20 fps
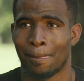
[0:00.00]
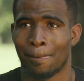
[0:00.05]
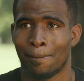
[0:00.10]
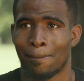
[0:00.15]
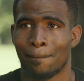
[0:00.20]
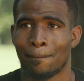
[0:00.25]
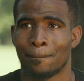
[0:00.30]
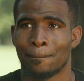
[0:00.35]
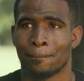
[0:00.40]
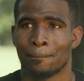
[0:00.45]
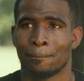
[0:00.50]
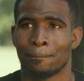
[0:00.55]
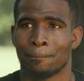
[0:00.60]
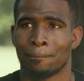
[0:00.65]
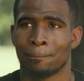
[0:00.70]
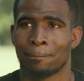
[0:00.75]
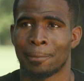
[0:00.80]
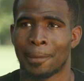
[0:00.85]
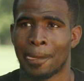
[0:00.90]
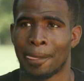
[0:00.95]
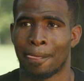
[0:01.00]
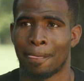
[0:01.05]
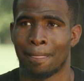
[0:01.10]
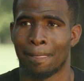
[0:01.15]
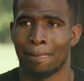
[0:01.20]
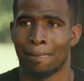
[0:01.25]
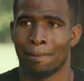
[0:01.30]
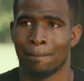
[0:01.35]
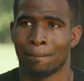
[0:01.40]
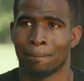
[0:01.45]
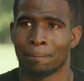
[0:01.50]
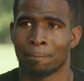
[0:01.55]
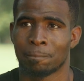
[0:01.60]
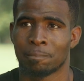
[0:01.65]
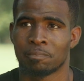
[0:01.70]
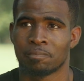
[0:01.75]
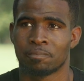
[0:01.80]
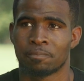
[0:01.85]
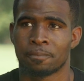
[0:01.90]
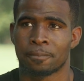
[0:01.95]
Perfect. Man, that was going to be
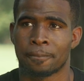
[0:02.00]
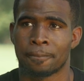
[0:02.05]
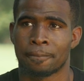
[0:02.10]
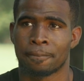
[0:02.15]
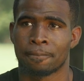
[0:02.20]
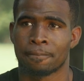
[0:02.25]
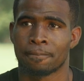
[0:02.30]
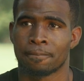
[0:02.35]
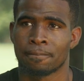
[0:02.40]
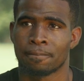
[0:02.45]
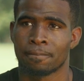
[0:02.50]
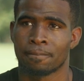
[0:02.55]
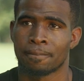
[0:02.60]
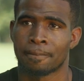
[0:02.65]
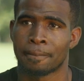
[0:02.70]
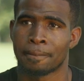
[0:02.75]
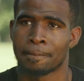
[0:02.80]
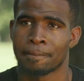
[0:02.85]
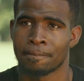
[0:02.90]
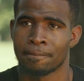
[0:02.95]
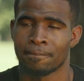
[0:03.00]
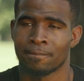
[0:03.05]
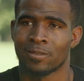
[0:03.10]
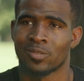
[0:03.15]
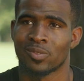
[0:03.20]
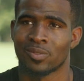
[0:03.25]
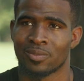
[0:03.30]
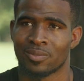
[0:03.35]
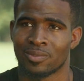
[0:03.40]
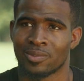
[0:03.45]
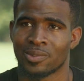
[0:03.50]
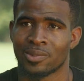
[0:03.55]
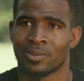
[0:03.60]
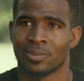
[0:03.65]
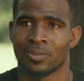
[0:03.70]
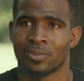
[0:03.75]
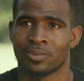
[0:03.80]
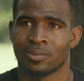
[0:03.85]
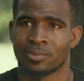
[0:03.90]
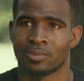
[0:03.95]
my next question, but you already answered it. That's
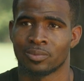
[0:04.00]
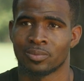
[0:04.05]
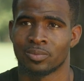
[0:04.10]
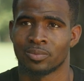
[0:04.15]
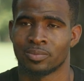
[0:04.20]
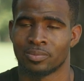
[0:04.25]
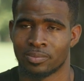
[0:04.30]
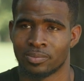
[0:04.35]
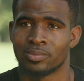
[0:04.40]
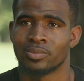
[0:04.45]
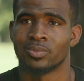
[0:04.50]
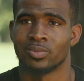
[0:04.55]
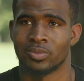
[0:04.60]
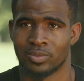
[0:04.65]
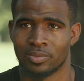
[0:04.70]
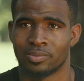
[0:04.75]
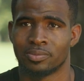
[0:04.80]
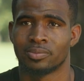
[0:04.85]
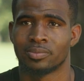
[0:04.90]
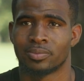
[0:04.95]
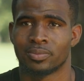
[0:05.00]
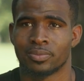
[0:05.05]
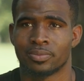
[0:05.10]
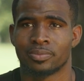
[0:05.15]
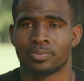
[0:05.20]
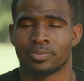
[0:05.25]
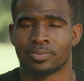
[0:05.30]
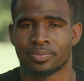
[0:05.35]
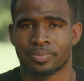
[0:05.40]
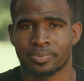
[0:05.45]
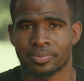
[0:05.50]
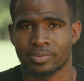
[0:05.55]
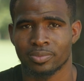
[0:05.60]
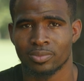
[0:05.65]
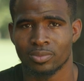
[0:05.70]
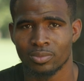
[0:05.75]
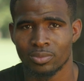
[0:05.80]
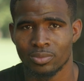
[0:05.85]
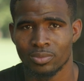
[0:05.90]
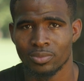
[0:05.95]
kind of, you know, what your hopes are for your players.
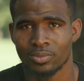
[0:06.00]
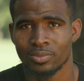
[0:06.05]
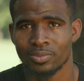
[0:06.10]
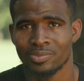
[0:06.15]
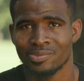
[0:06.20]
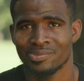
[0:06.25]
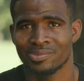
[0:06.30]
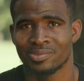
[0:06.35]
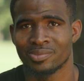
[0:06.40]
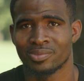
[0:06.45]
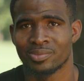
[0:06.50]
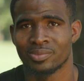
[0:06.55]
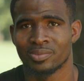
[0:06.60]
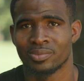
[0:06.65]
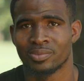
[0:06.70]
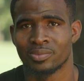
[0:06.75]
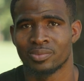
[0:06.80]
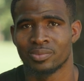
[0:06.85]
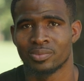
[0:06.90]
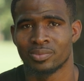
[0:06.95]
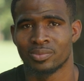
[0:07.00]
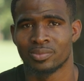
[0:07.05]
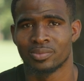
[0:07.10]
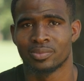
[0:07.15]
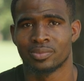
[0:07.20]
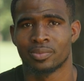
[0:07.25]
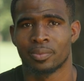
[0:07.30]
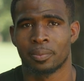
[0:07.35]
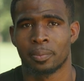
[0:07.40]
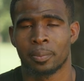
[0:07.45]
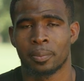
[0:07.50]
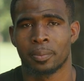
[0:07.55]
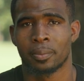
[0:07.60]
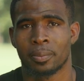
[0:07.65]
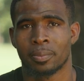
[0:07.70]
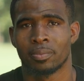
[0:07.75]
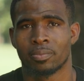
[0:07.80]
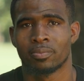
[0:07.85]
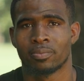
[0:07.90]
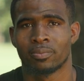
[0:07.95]
All right.
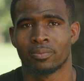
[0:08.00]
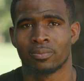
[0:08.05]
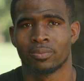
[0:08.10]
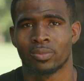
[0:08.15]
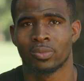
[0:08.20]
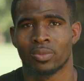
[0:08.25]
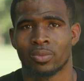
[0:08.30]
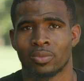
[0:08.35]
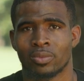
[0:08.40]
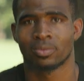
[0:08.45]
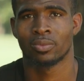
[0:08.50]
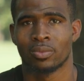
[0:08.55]
Well, thank you very much.